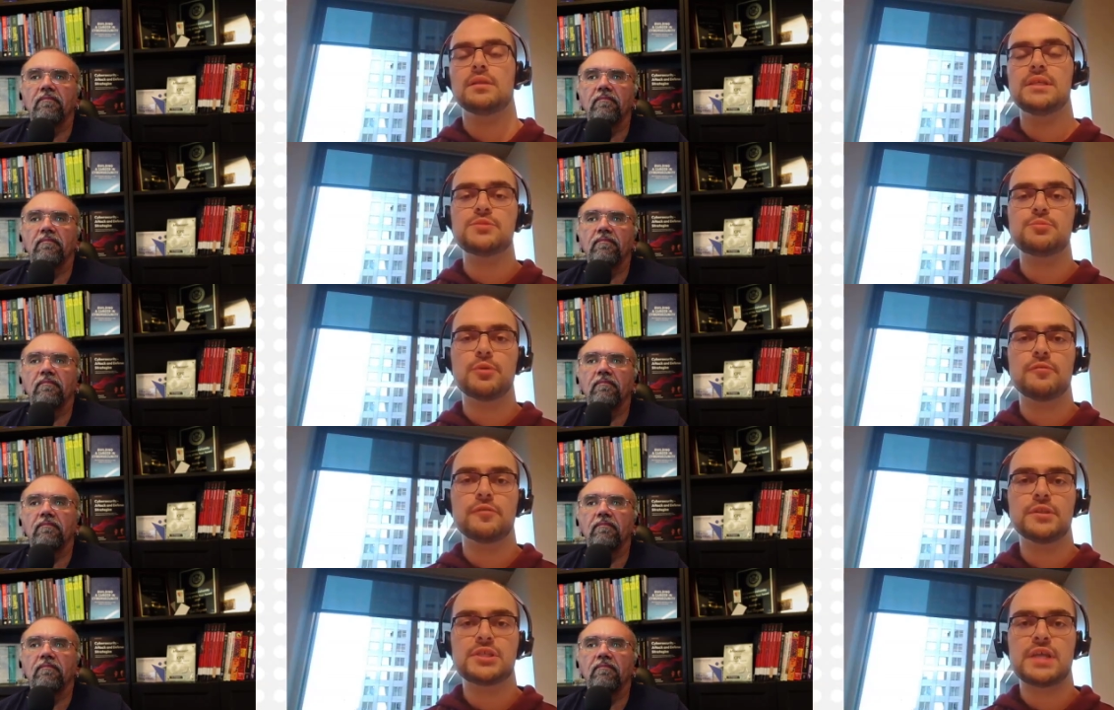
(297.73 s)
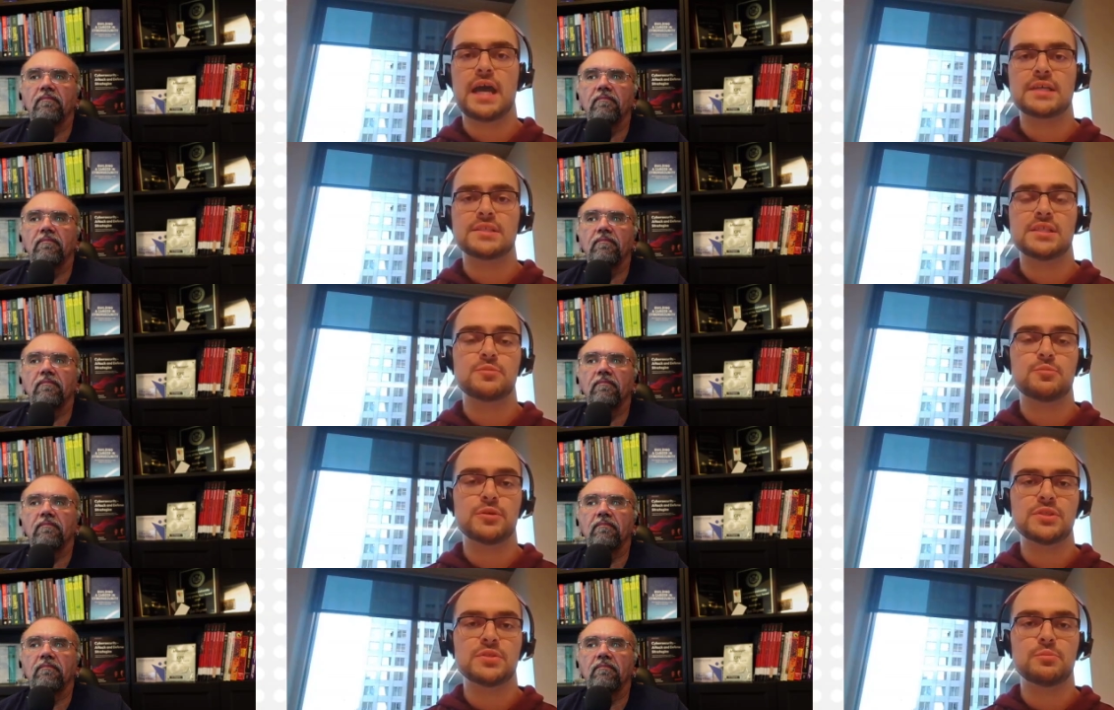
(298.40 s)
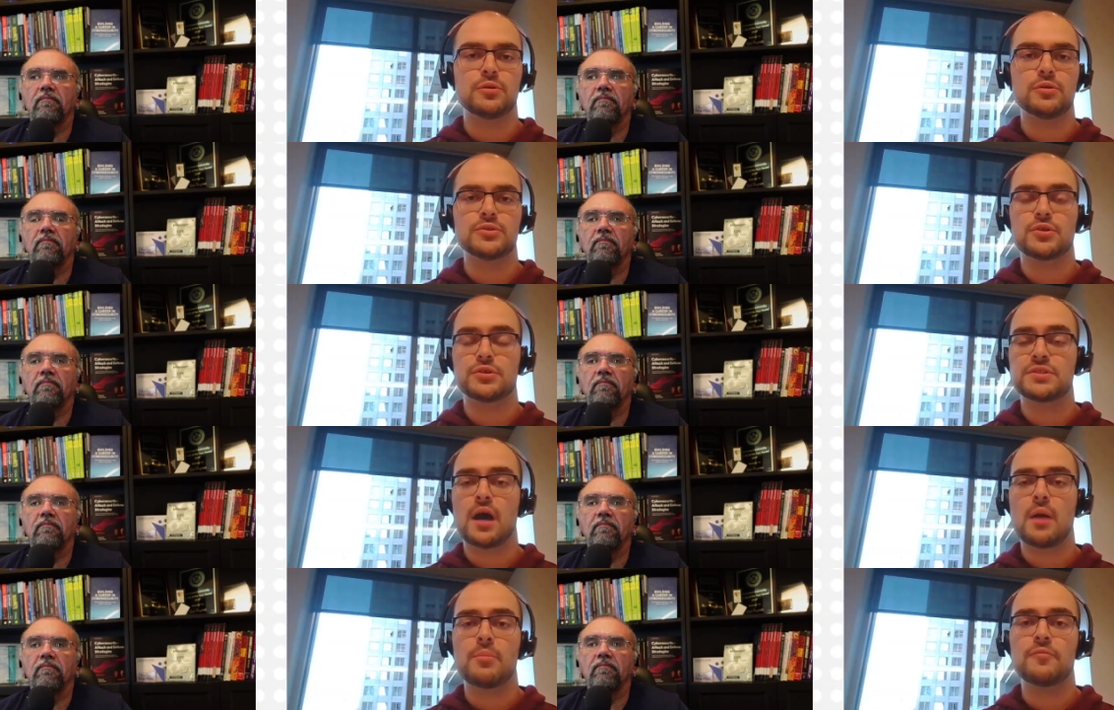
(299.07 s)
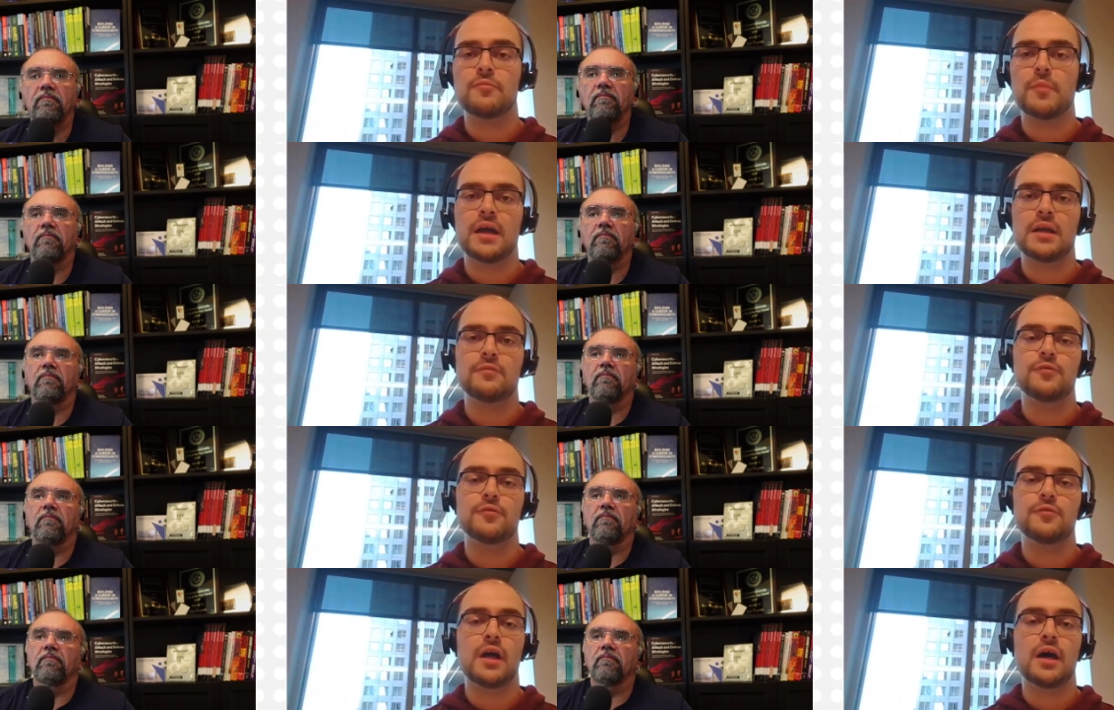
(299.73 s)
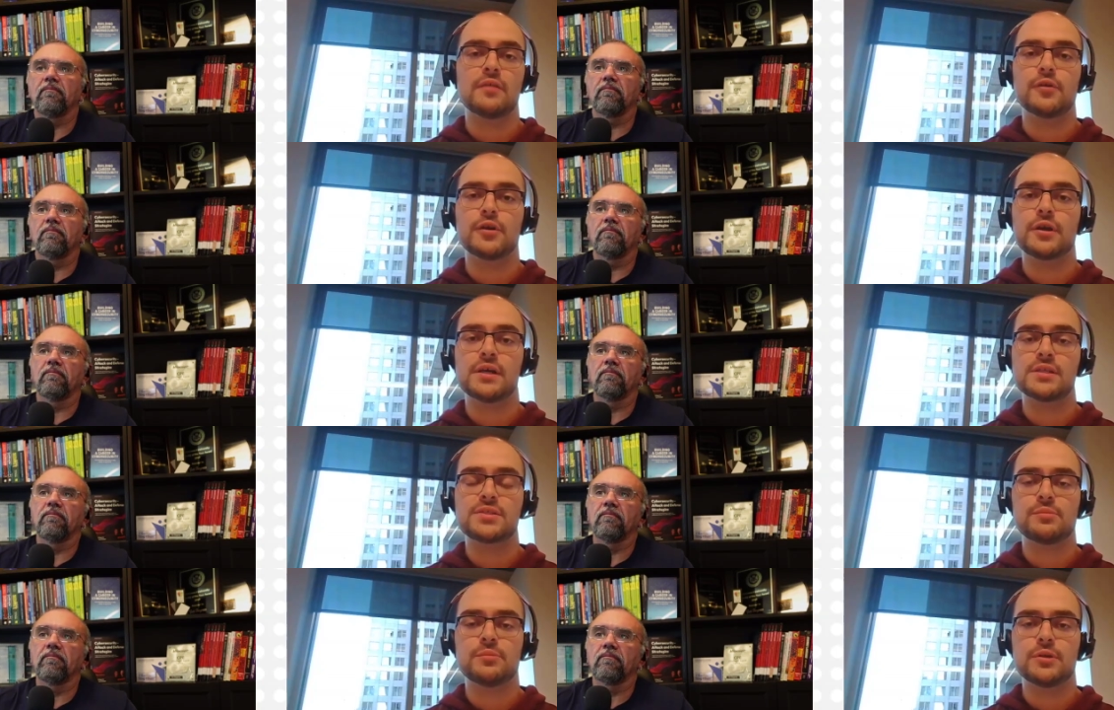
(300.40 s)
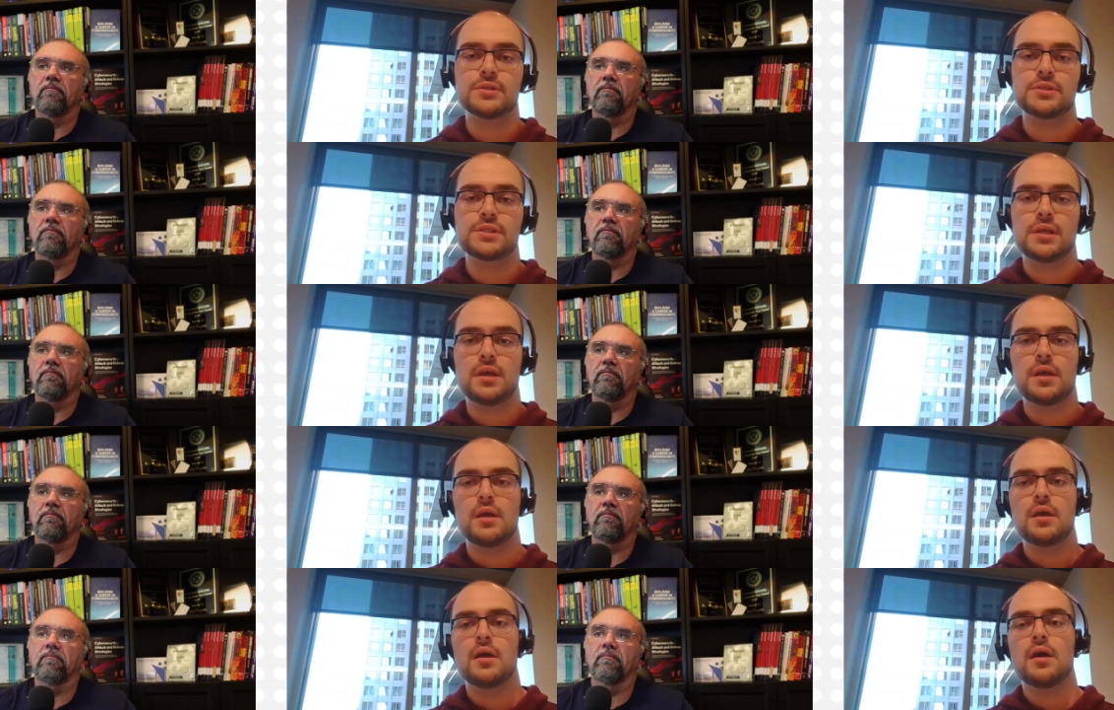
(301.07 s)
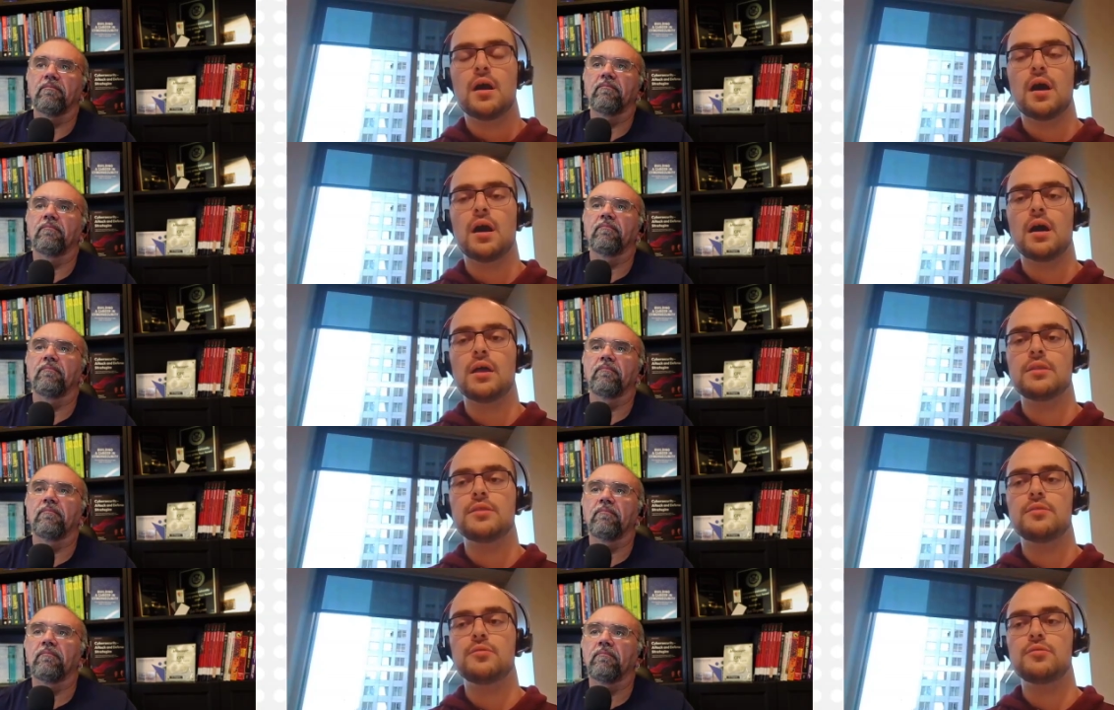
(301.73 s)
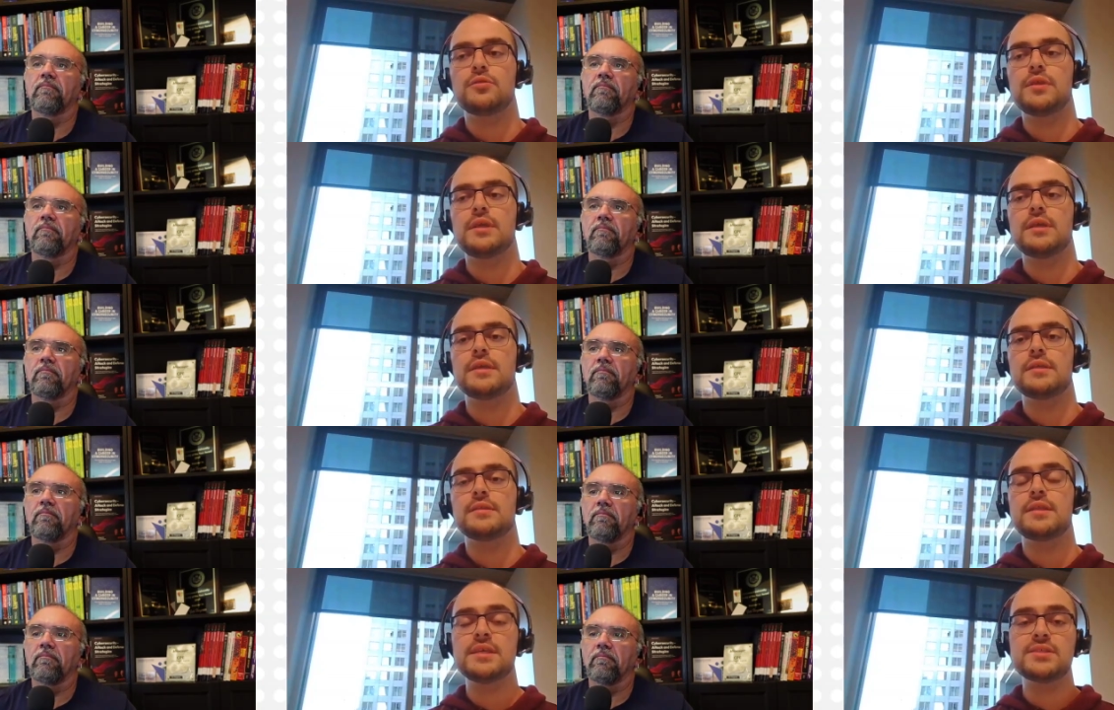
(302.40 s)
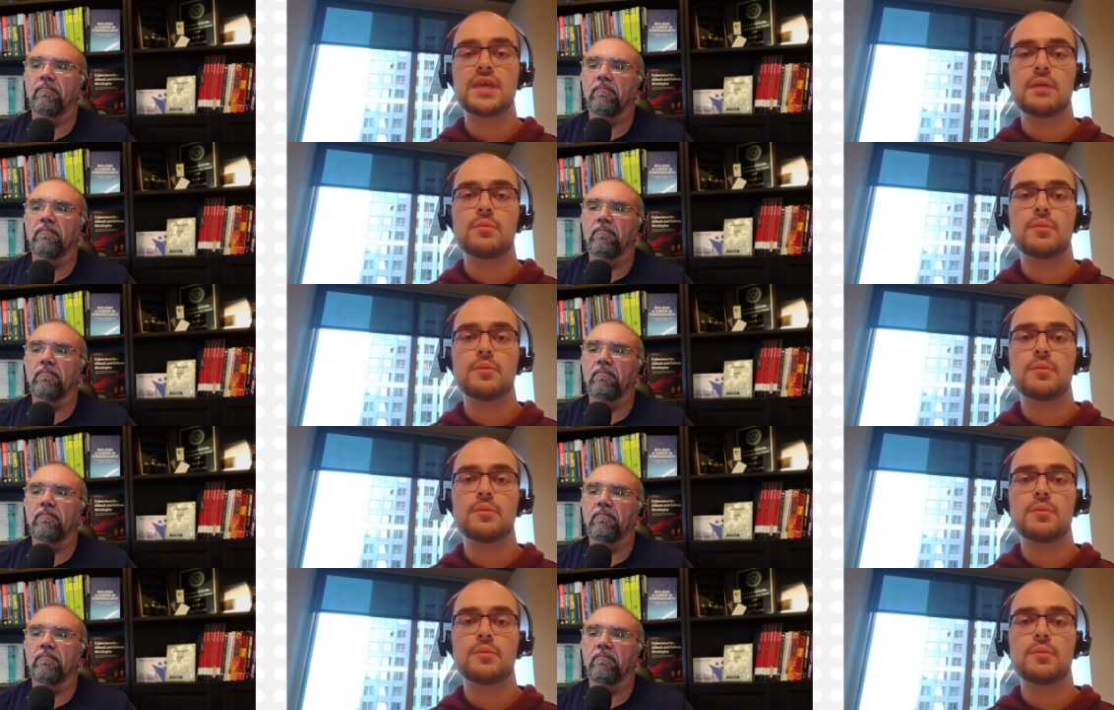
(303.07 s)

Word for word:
Speaker 1: least privilege access principles are top of mind for a lot of our customers. Uh, the these